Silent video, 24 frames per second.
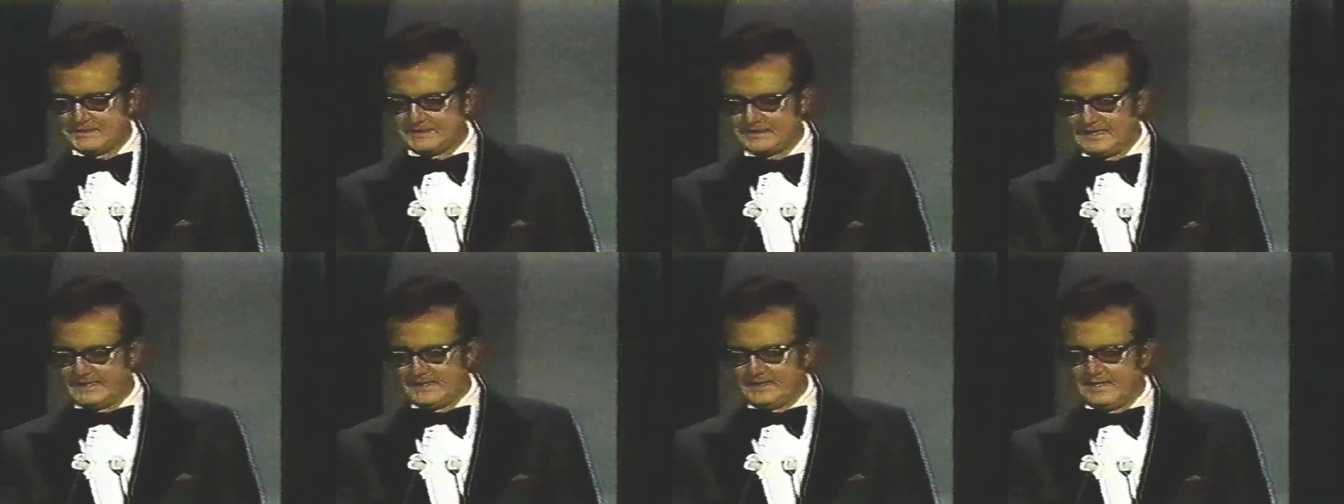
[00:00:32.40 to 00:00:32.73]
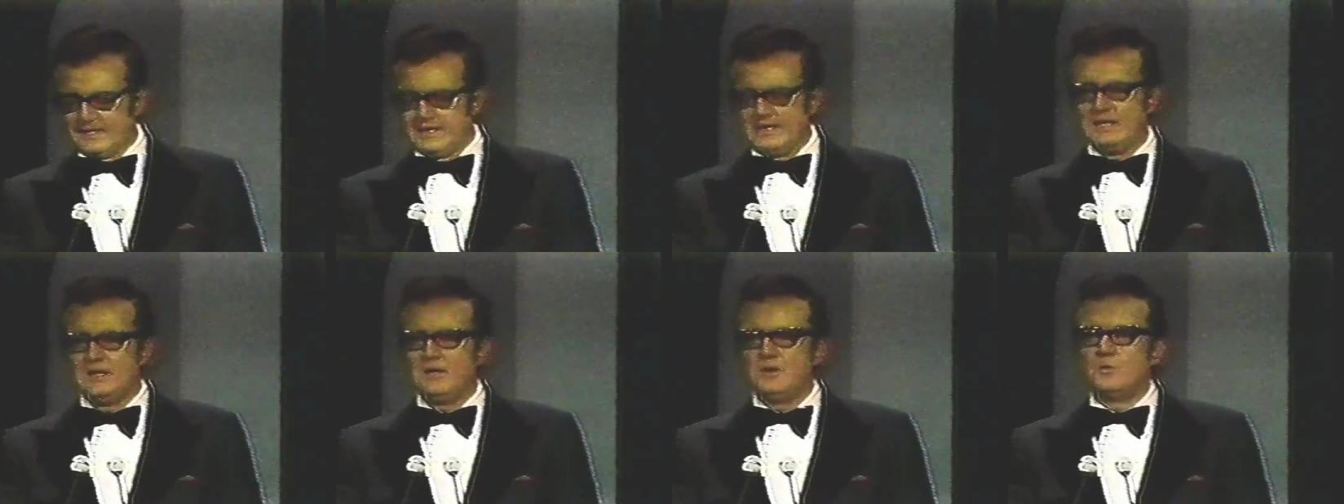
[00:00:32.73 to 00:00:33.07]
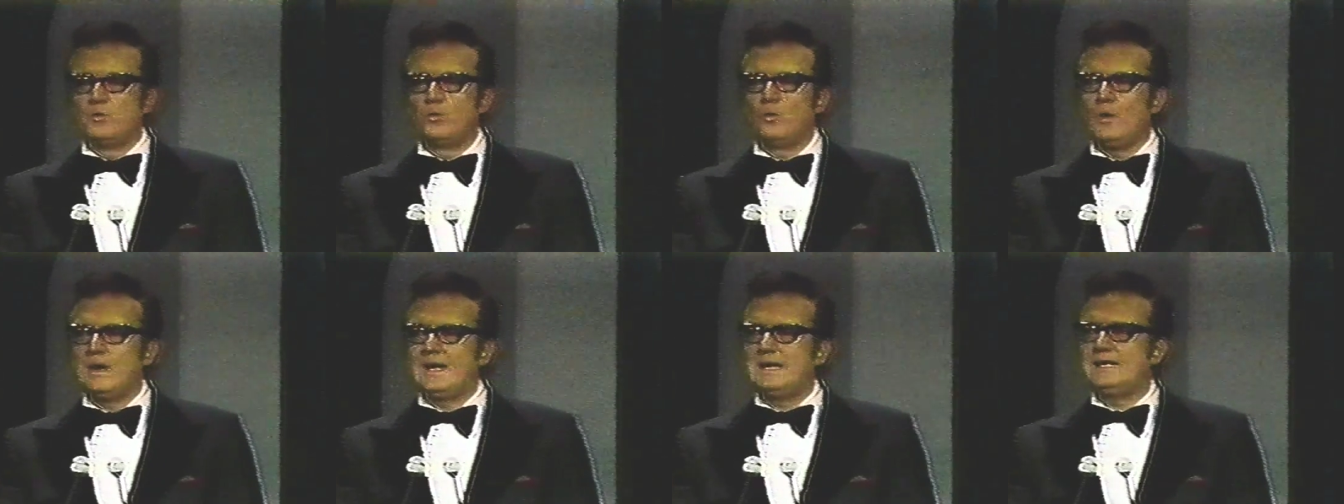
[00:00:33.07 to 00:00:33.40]
said,
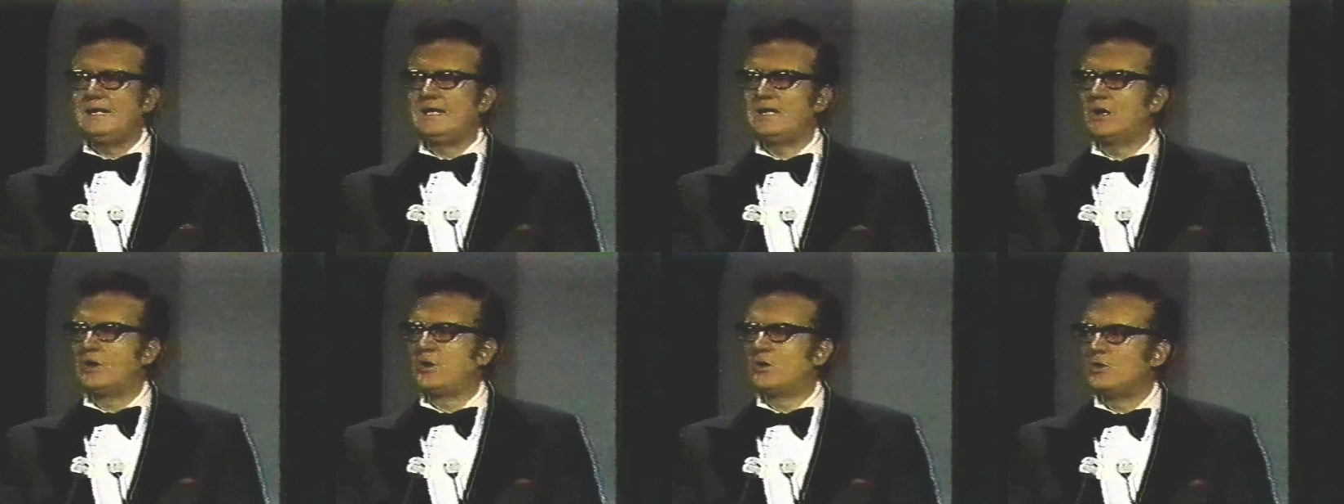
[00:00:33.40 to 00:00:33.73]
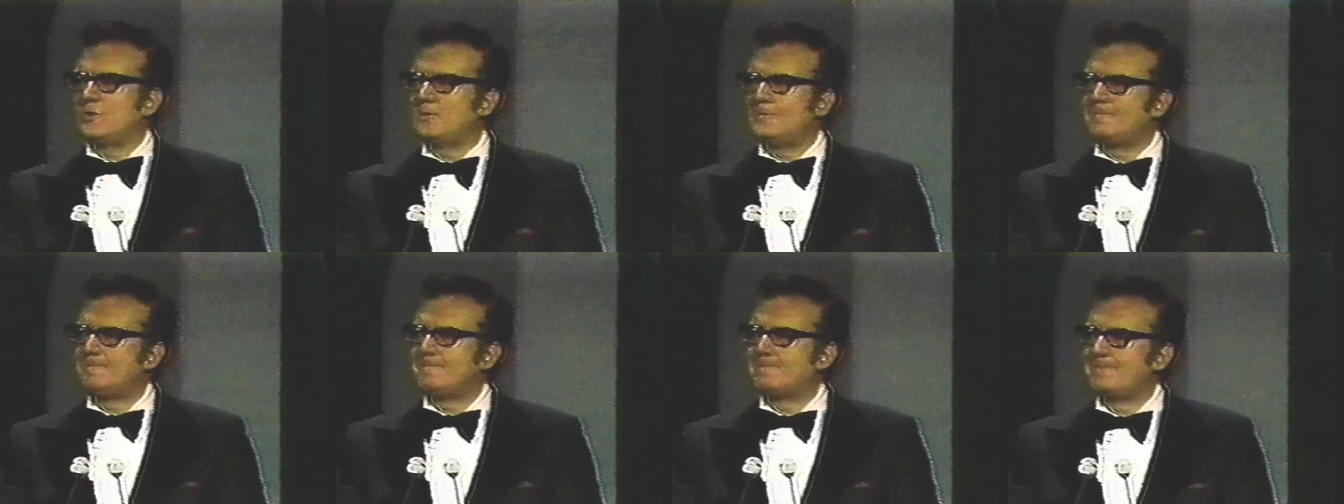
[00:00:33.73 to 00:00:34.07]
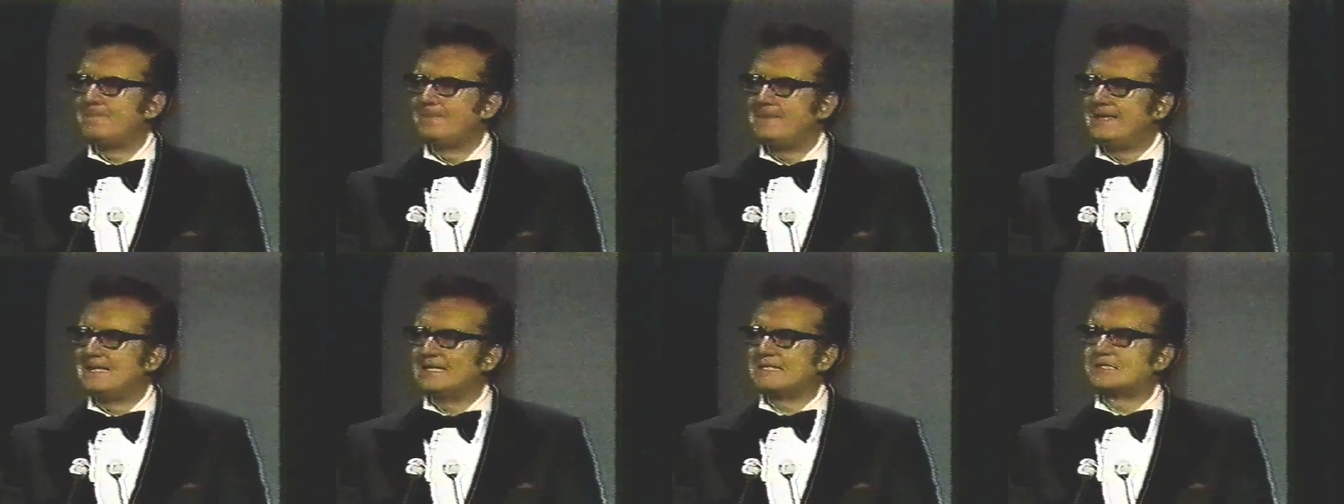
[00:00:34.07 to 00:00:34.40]
radio
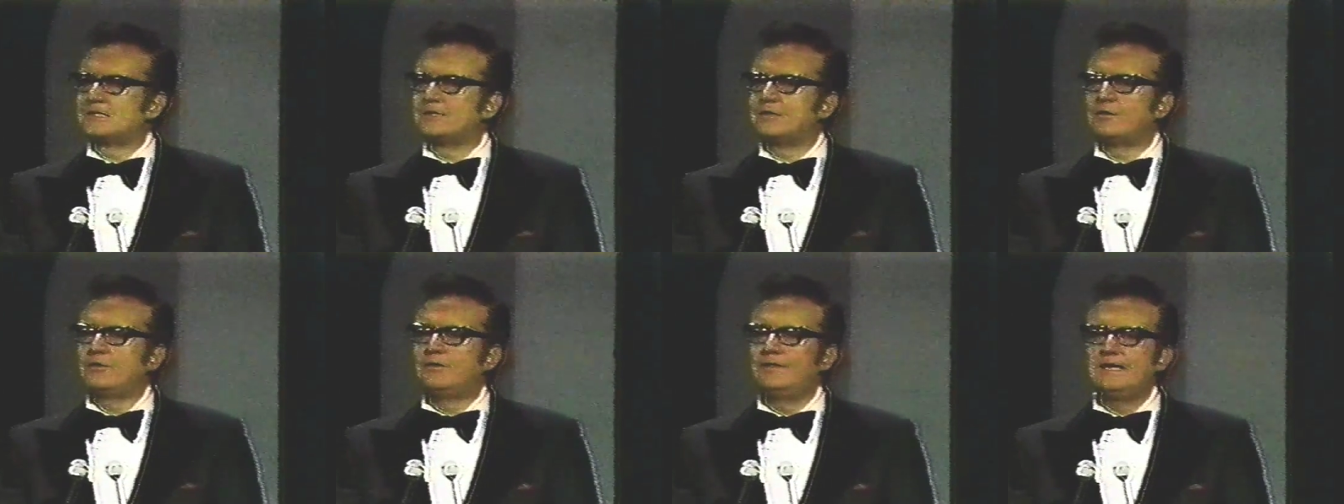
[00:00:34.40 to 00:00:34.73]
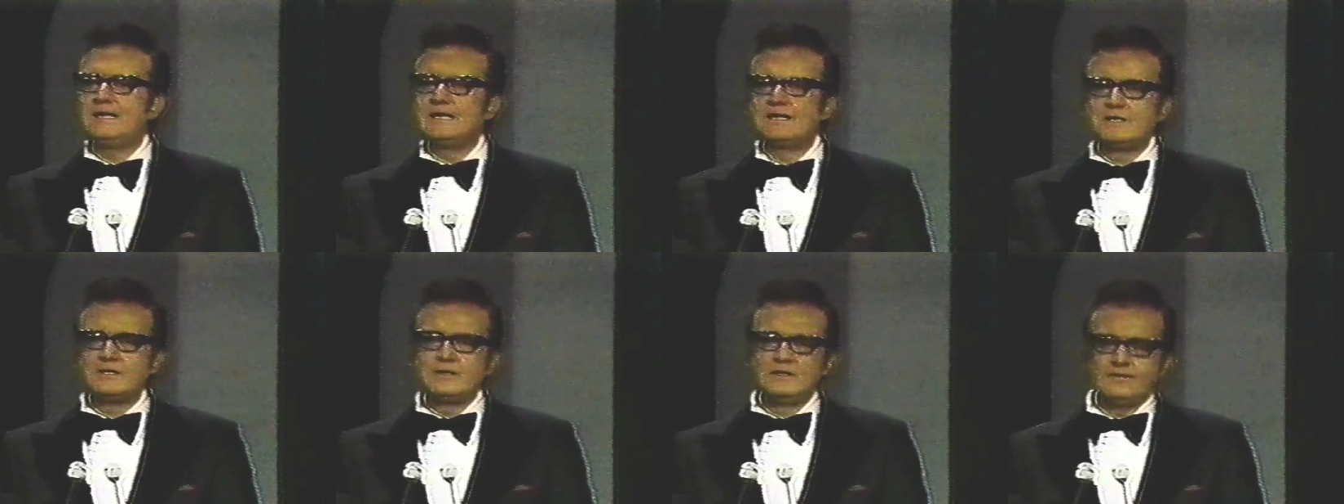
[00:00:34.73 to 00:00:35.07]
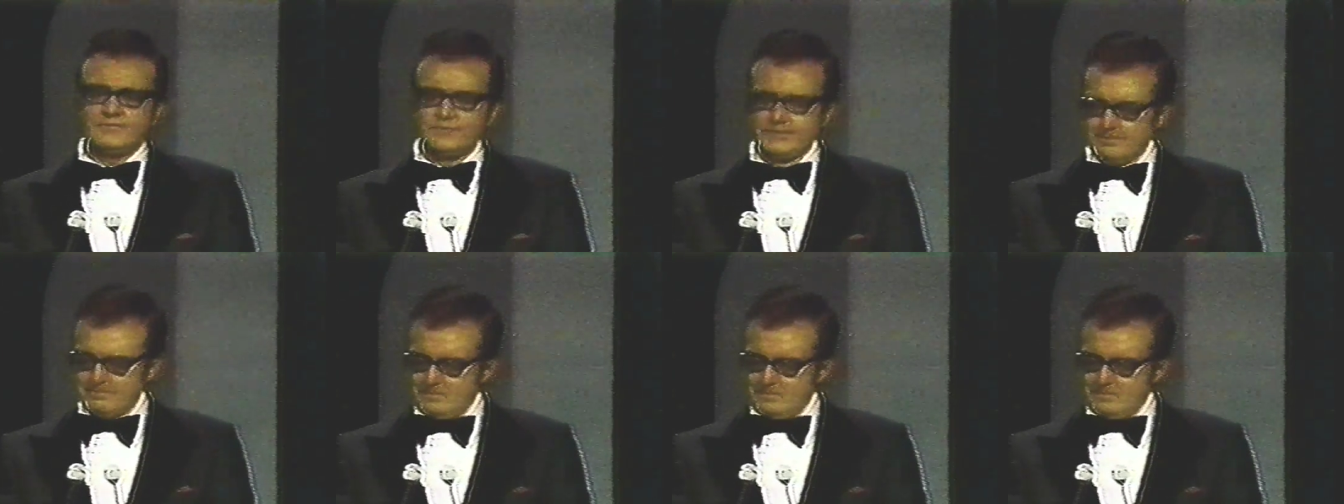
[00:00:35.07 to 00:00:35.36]
is the theater of the